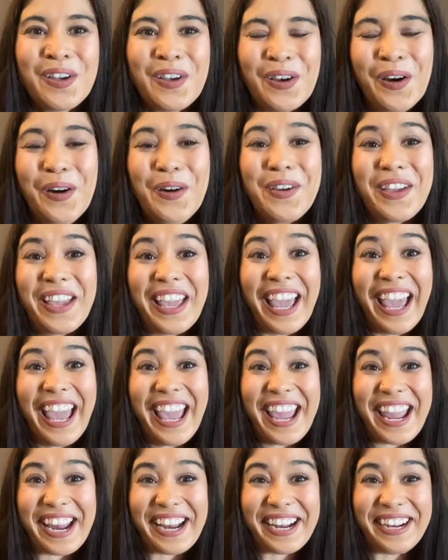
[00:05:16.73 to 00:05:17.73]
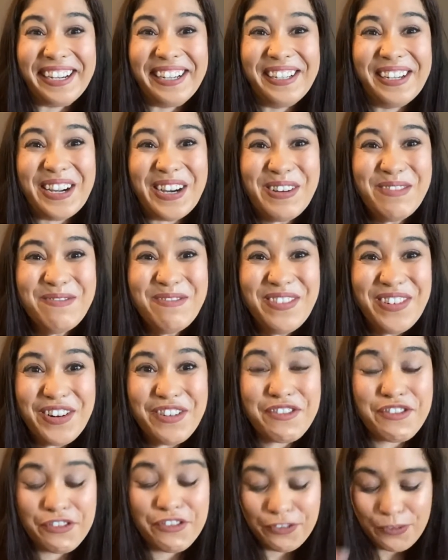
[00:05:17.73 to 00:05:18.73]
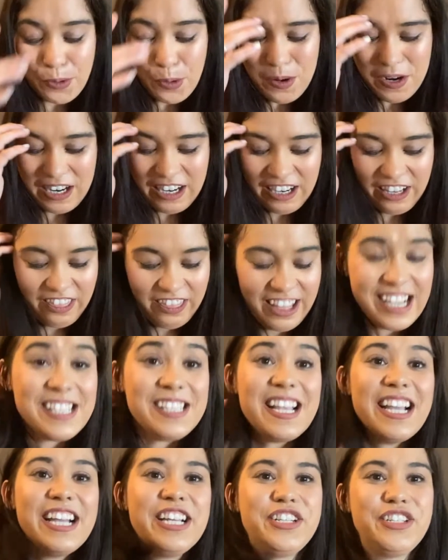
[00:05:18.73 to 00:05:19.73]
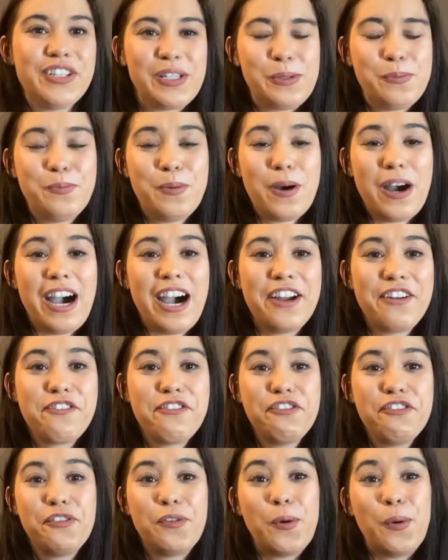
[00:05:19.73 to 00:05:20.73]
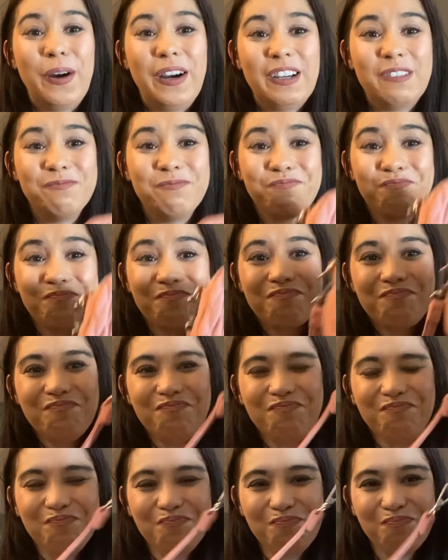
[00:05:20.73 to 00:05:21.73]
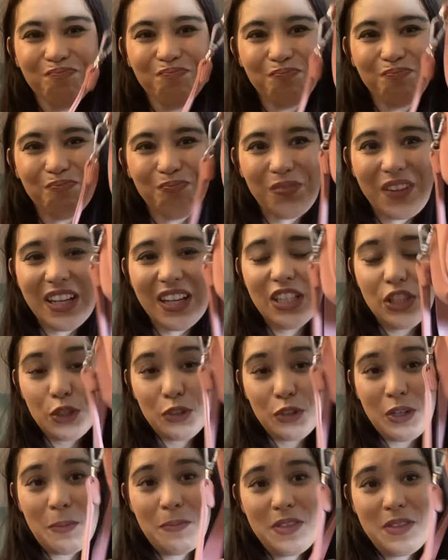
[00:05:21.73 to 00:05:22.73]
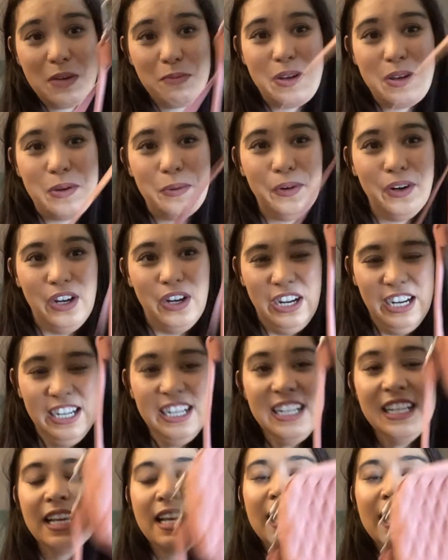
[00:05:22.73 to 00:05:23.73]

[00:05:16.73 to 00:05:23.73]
Okay, number four. This I just bought for a trip that we were on.